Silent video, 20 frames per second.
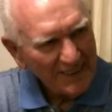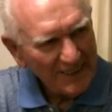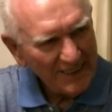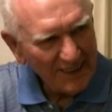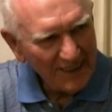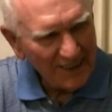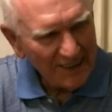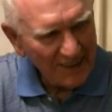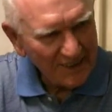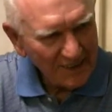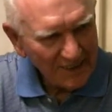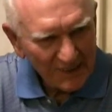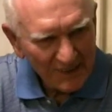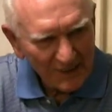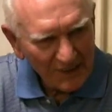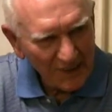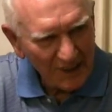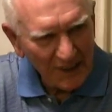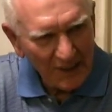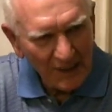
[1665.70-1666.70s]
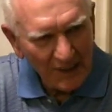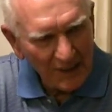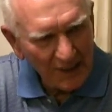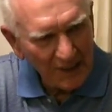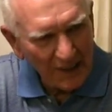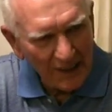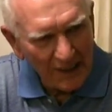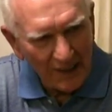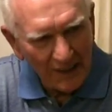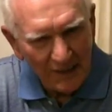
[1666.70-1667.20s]
Yeah, they
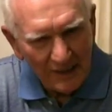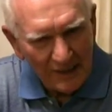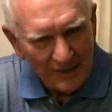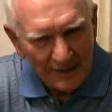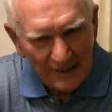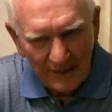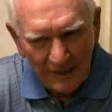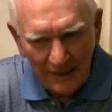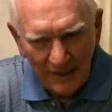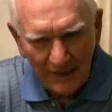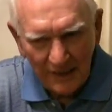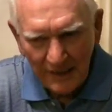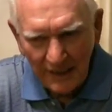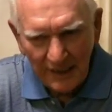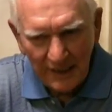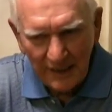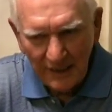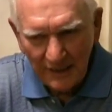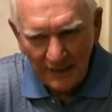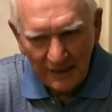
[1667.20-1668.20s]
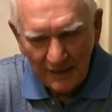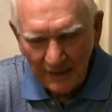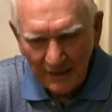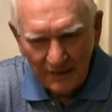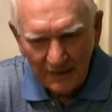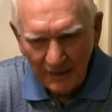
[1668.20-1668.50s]
had dug in